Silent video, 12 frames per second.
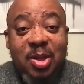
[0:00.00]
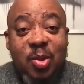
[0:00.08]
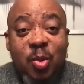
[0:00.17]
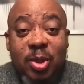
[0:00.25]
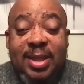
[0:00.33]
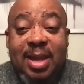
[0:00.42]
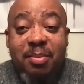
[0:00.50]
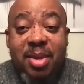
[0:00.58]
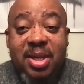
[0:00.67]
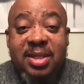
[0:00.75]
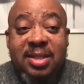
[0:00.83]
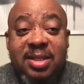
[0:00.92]
What that
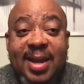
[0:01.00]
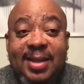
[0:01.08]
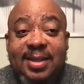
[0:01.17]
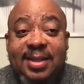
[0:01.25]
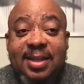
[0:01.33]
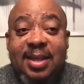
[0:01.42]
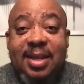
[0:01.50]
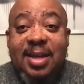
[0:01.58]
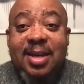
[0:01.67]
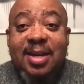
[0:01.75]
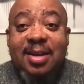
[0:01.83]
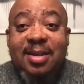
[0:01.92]
means is that
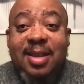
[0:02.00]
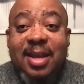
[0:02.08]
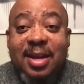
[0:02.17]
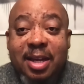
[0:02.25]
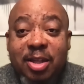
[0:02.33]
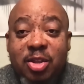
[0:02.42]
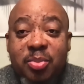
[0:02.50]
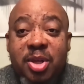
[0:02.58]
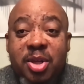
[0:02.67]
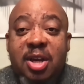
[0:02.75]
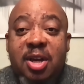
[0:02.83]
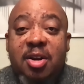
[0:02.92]
there need to
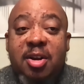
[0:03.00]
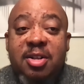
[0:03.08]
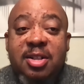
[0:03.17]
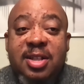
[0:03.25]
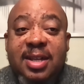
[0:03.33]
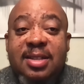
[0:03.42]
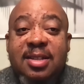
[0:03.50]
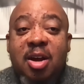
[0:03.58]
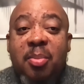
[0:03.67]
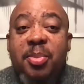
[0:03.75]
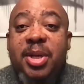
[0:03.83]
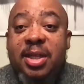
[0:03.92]
be a constant
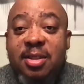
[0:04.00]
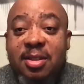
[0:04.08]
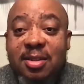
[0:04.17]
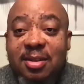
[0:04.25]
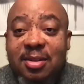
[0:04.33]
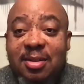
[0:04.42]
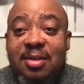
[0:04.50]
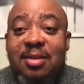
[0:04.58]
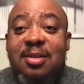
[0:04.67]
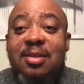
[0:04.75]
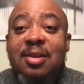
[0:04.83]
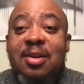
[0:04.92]
update
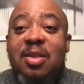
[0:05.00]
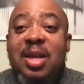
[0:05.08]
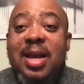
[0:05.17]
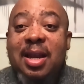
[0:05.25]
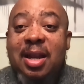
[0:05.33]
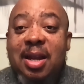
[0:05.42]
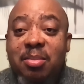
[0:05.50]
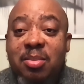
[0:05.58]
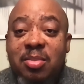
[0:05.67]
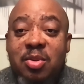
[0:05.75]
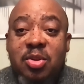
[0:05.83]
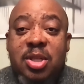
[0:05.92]
on the LLM
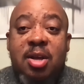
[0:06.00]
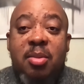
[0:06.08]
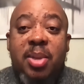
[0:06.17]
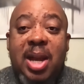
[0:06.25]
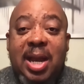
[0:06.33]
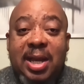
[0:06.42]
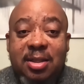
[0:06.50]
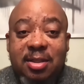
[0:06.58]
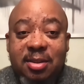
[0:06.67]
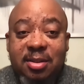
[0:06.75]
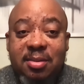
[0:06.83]
to stay compliant.